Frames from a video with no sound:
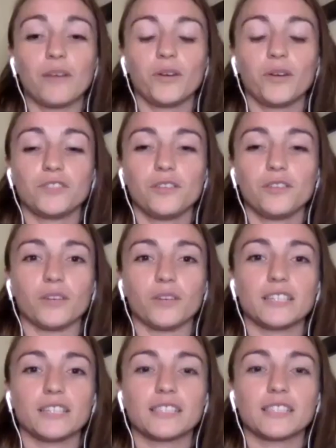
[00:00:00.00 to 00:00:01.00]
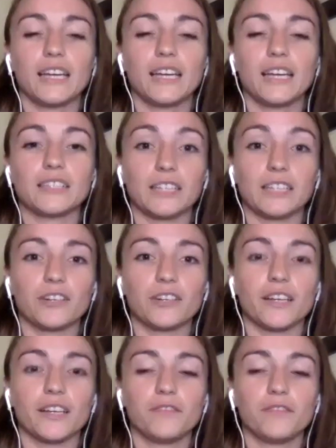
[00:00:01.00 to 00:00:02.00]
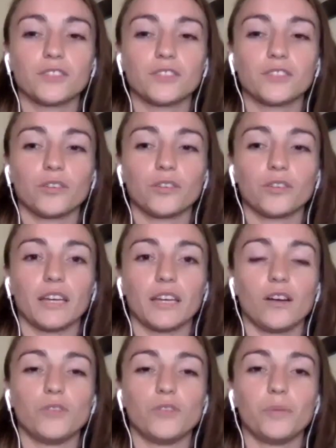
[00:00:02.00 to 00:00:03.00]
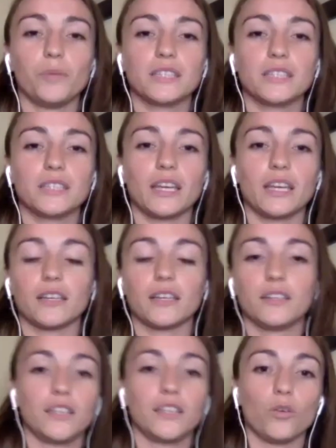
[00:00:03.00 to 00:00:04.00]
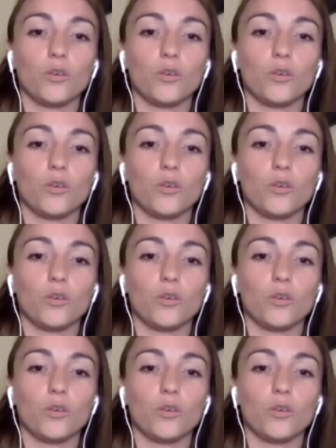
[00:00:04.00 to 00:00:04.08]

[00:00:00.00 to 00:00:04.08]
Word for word: have too, because it's like declarative. So you're like, oh, yeah. nobody's like, you know,